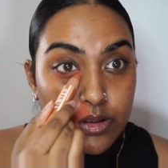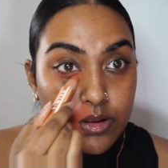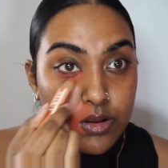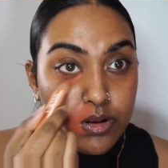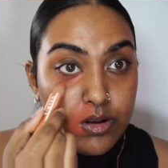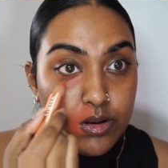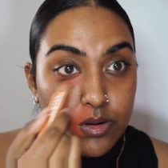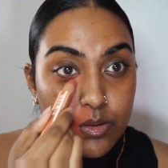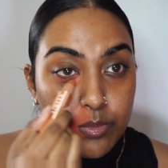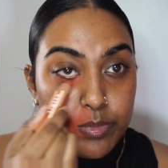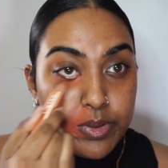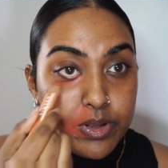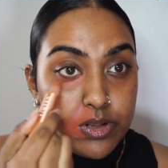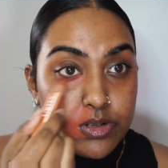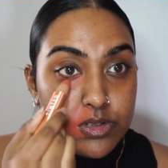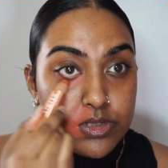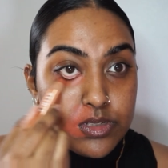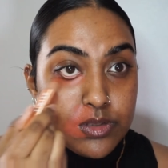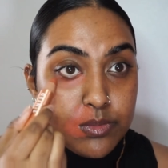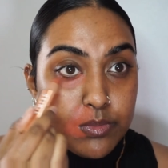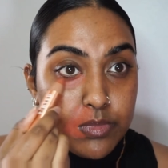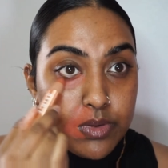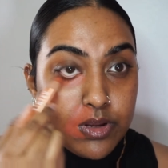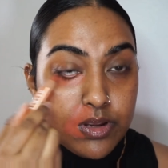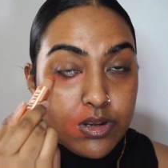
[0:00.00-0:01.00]
a little bit under
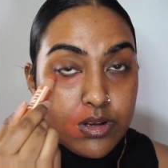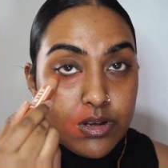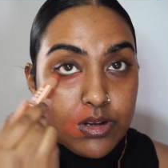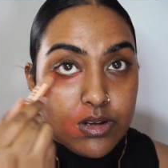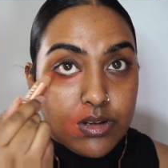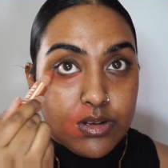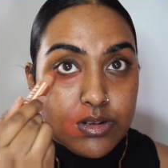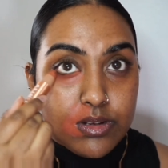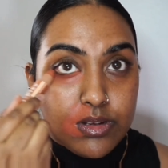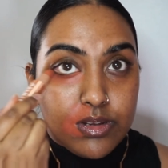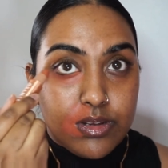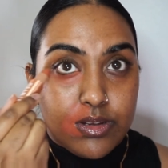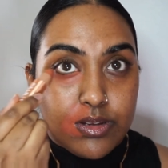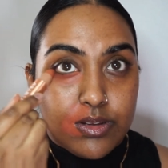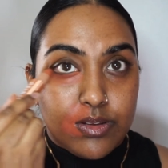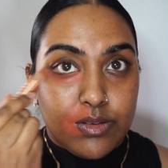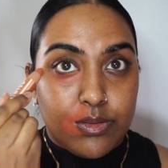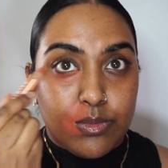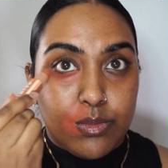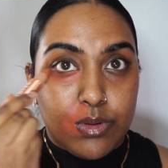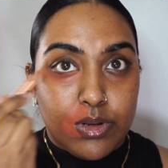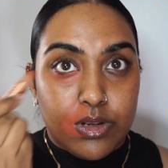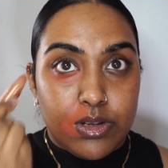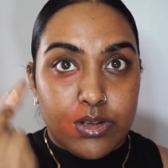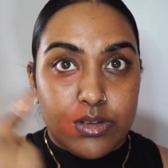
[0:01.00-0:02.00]
my eye as
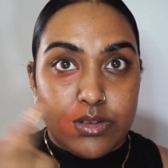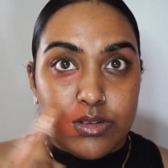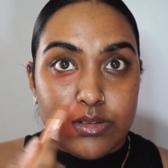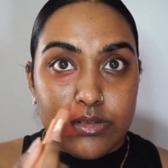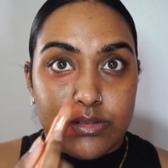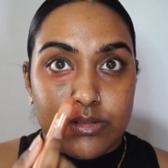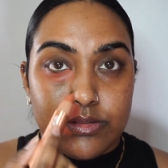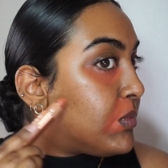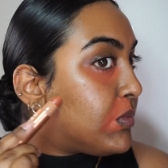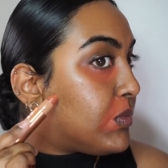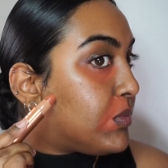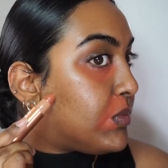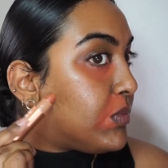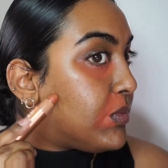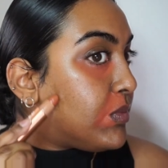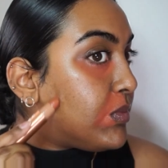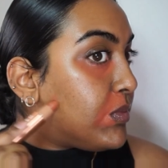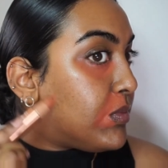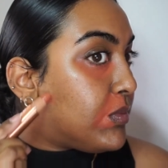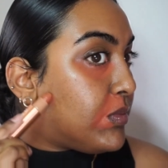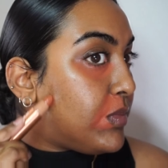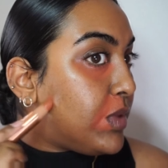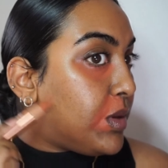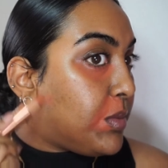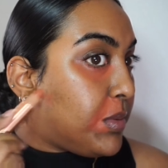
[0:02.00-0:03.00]
well,
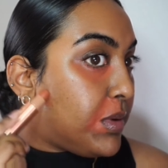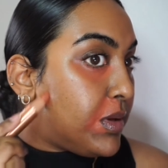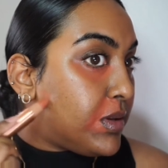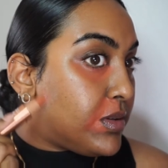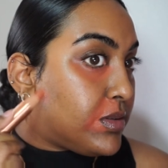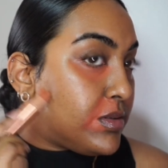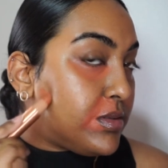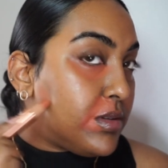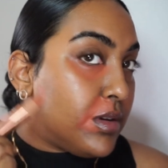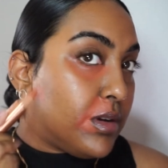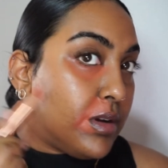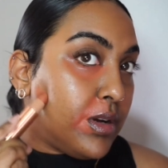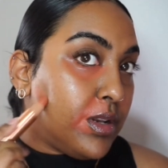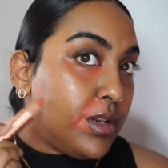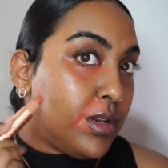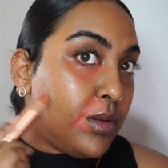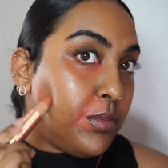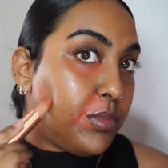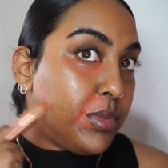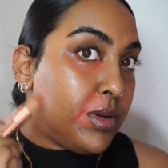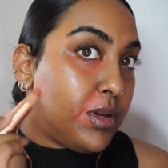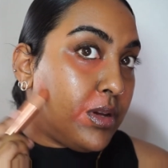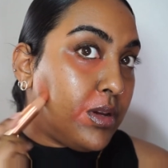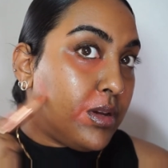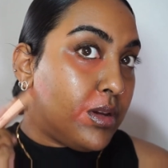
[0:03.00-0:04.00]
maybe a tiny
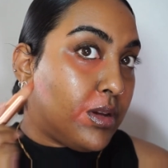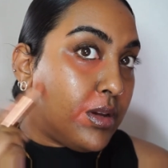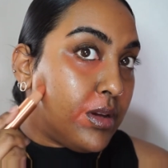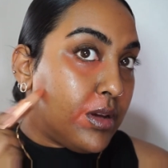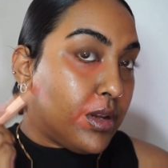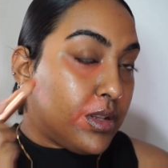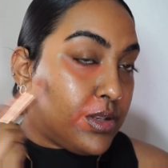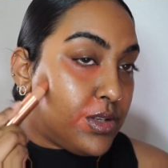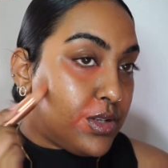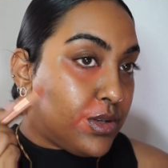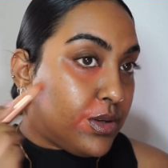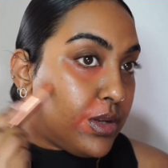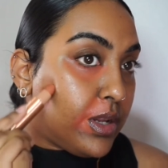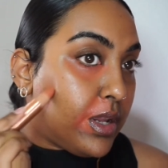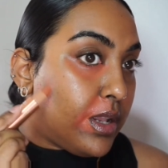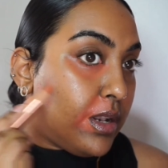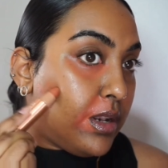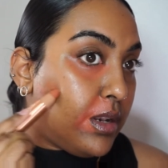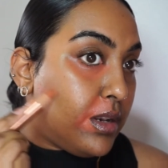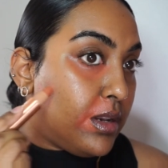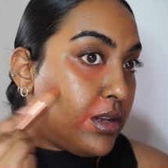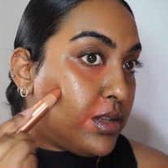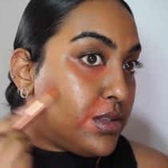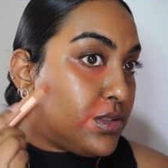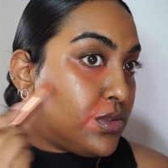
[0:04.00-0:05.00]
bit here. I do get a
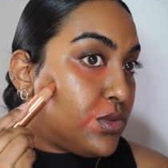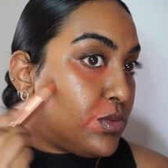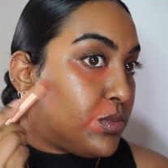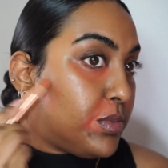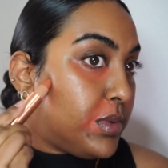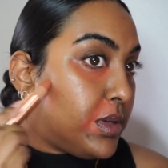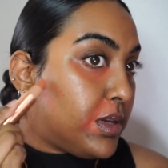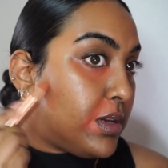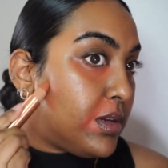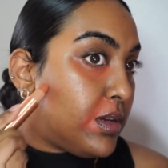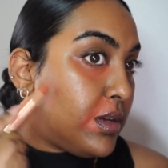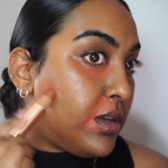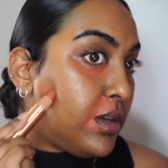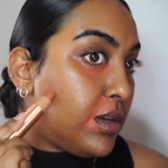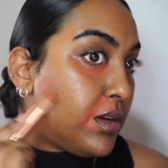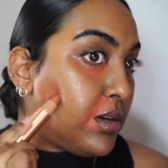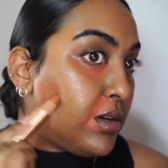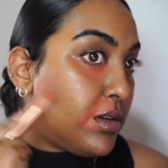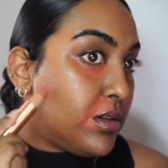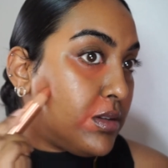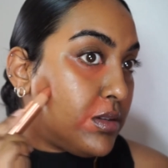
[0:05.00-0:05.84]
little bit here.